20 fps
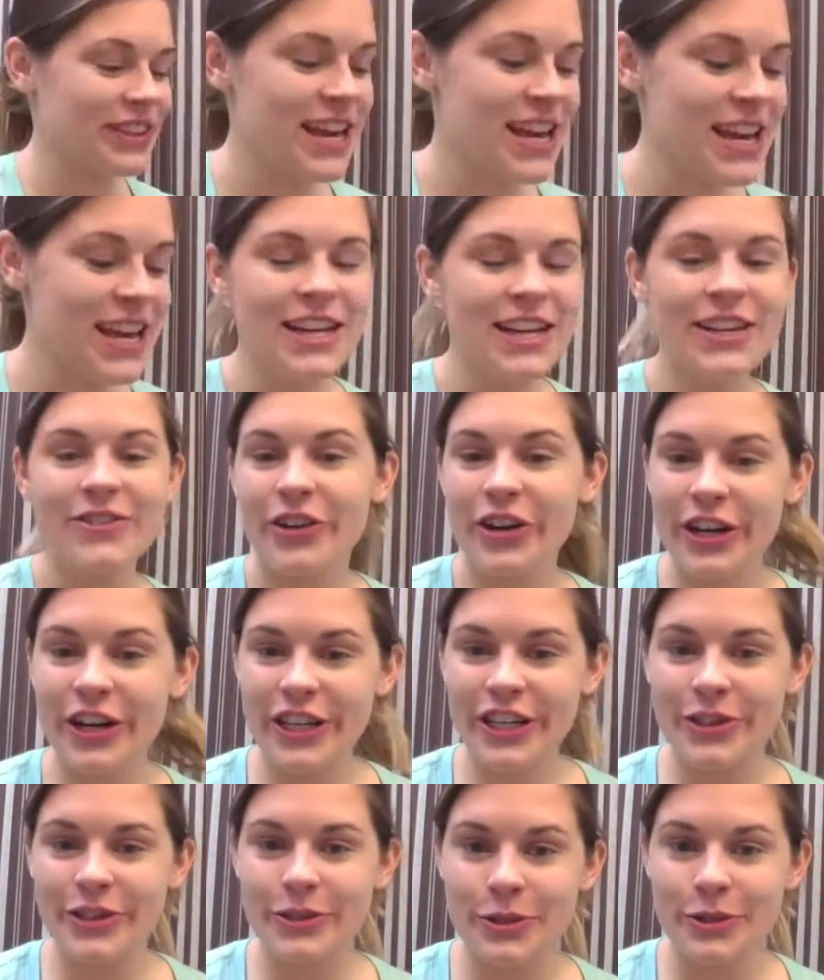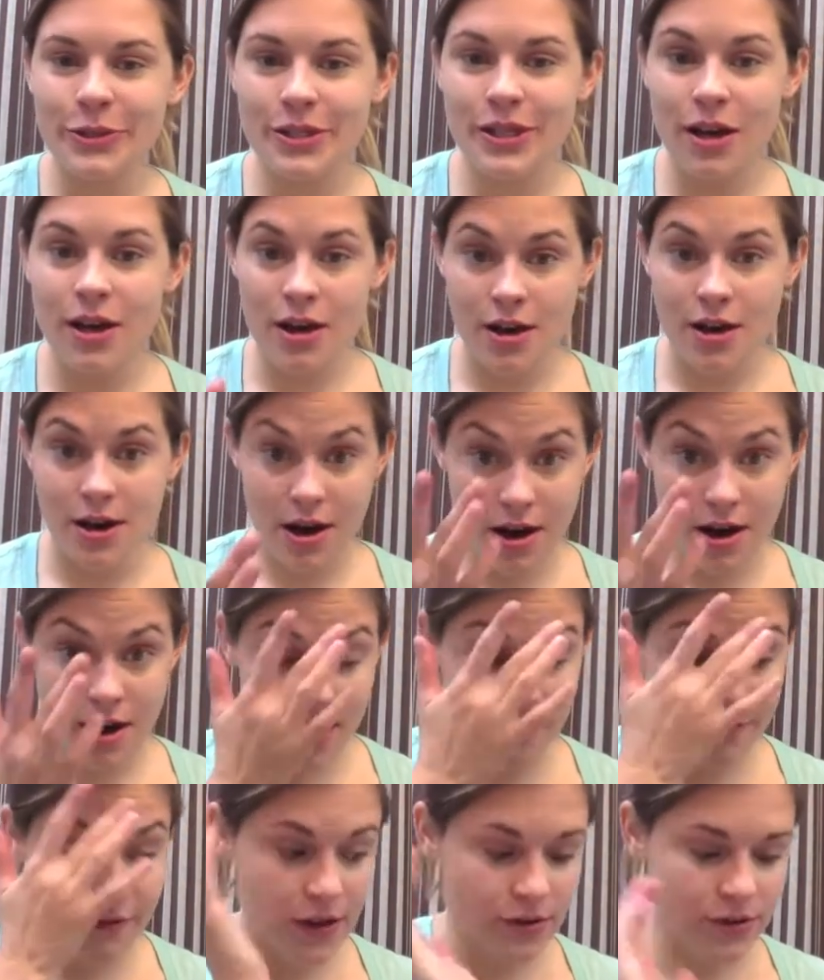We're going to use our
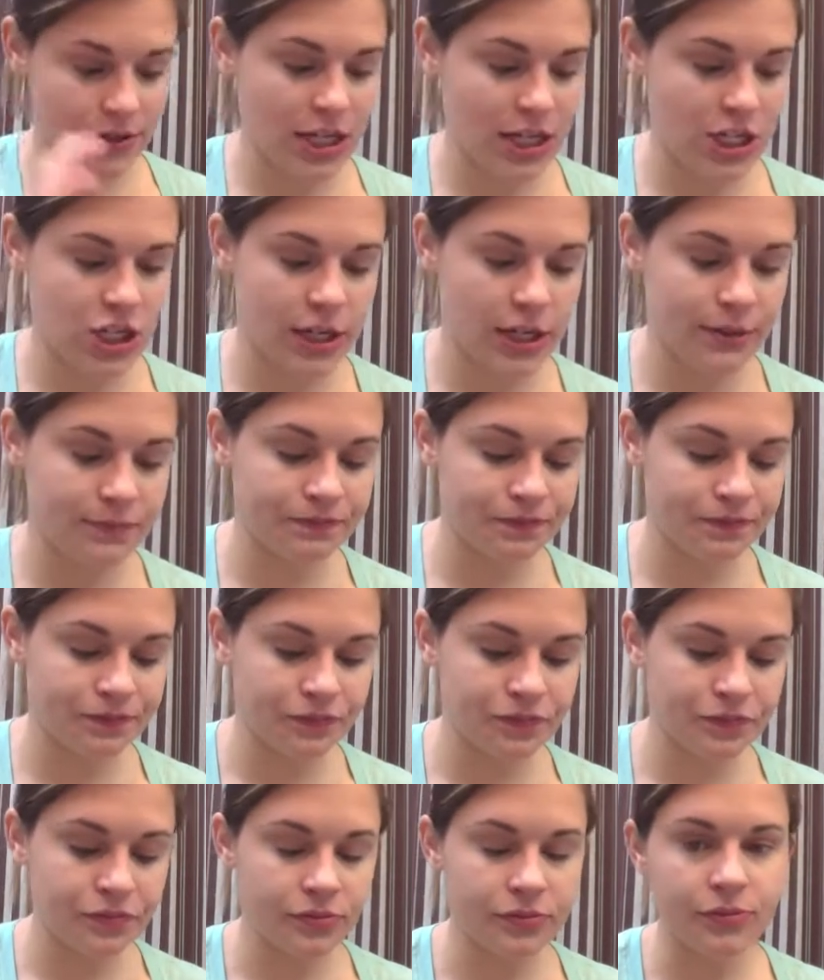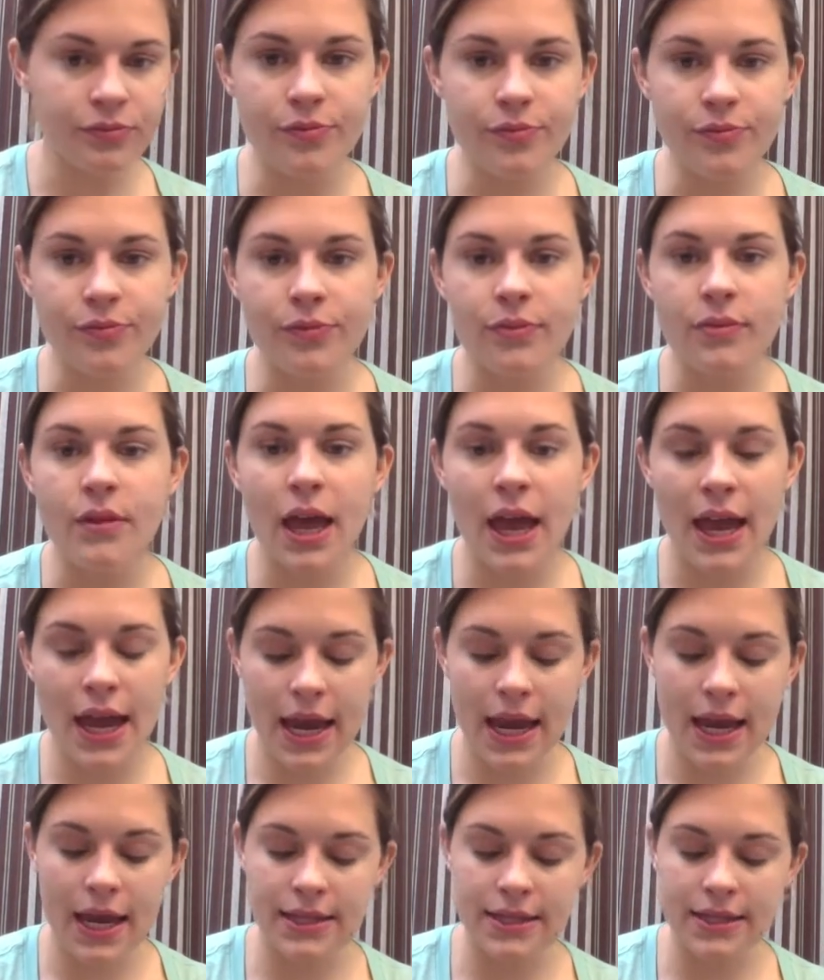foundation,
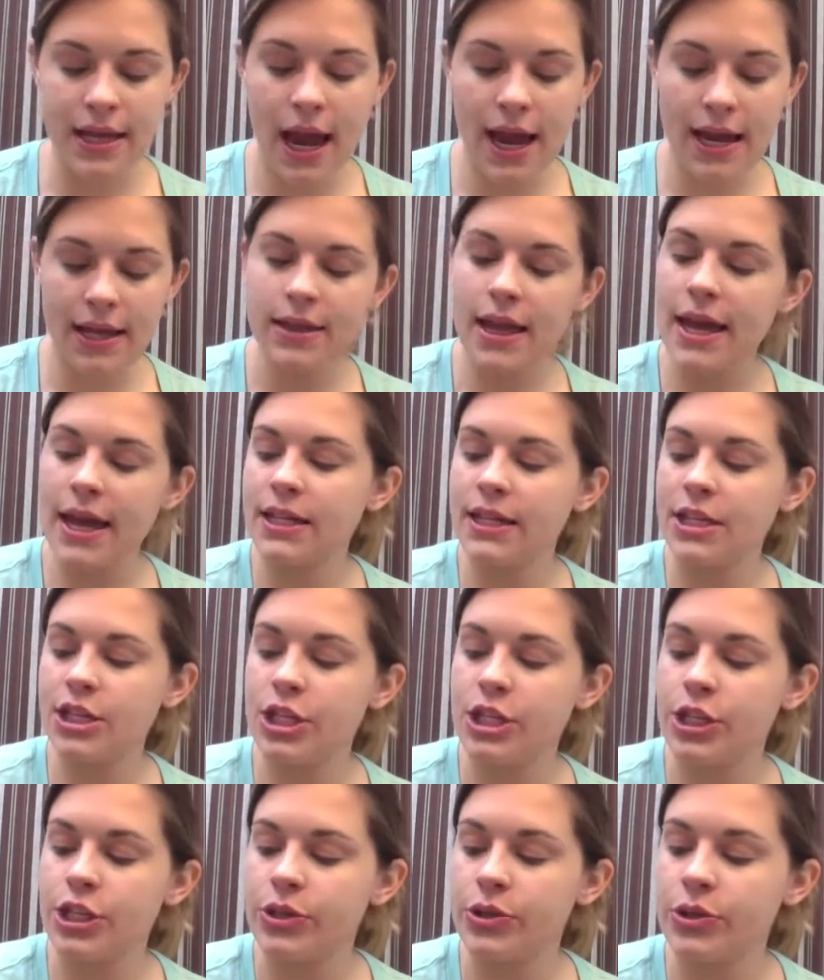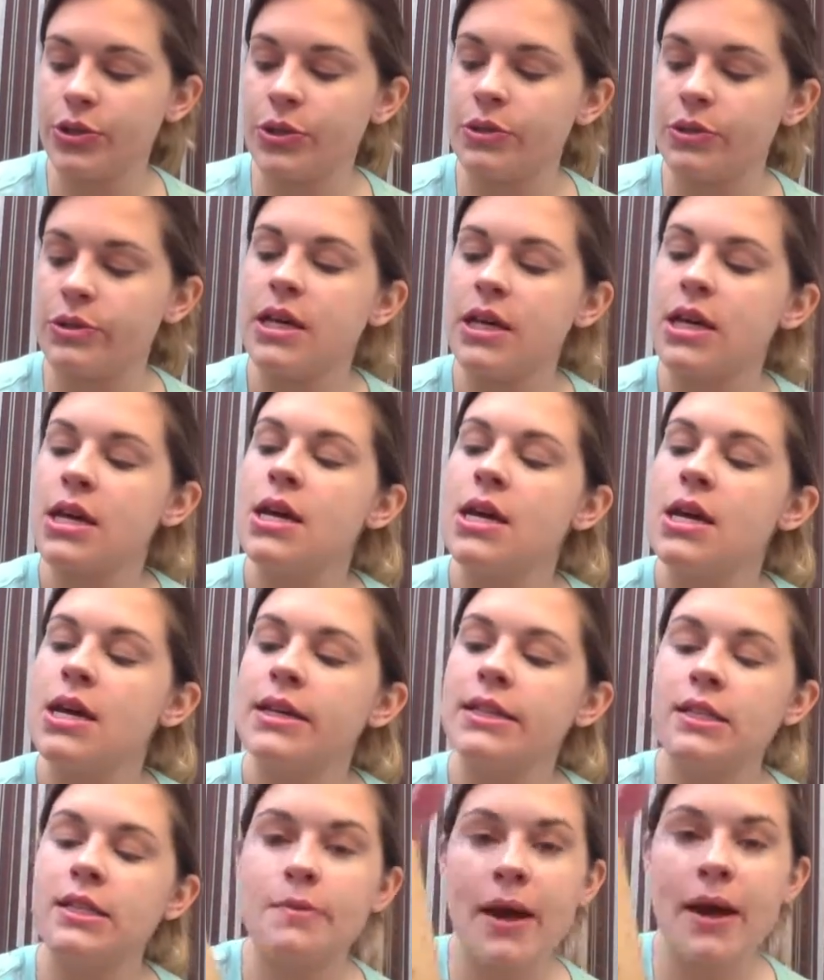and I like to use
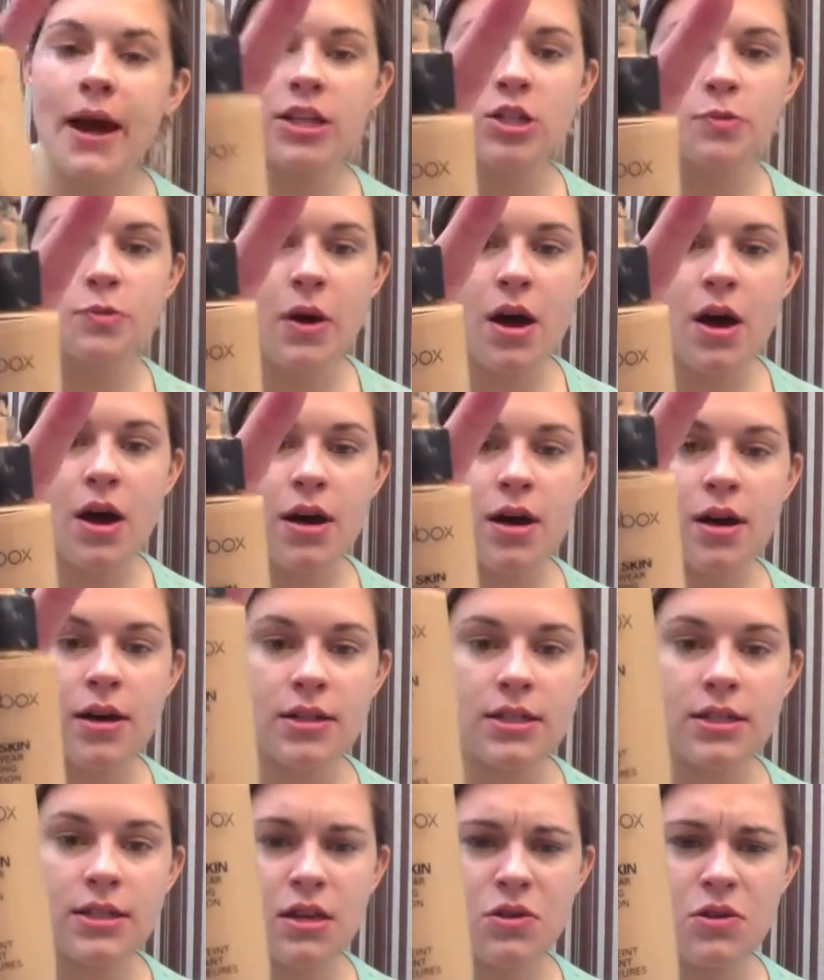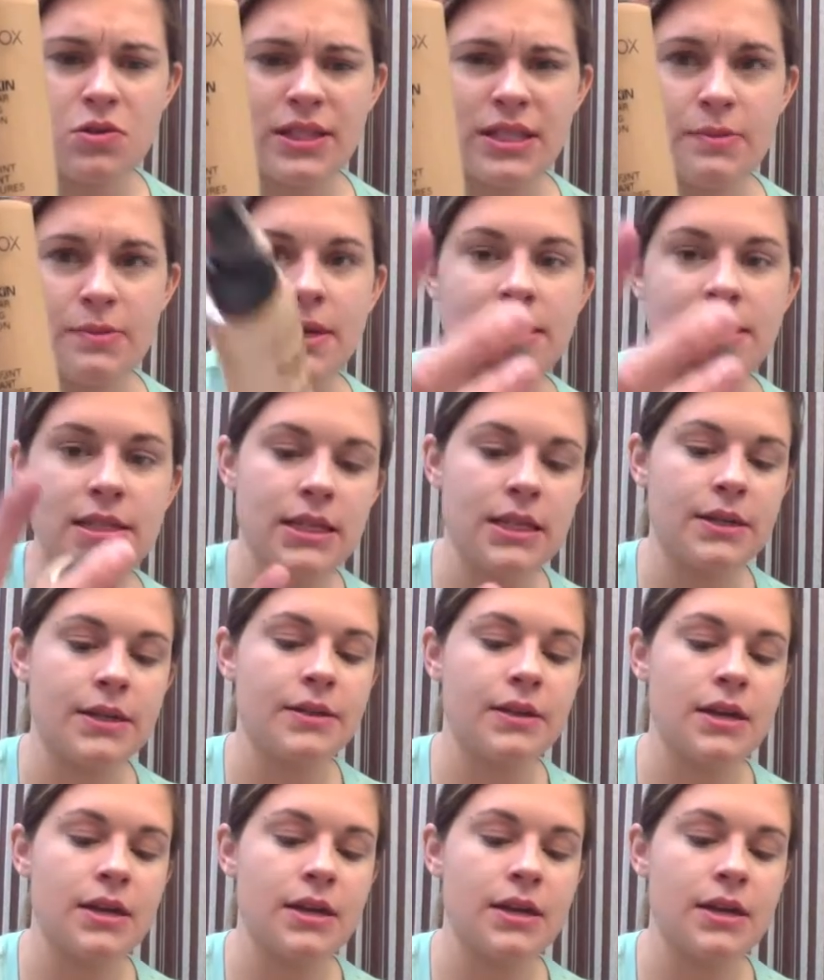Smashbox, oh it's messy, yuck.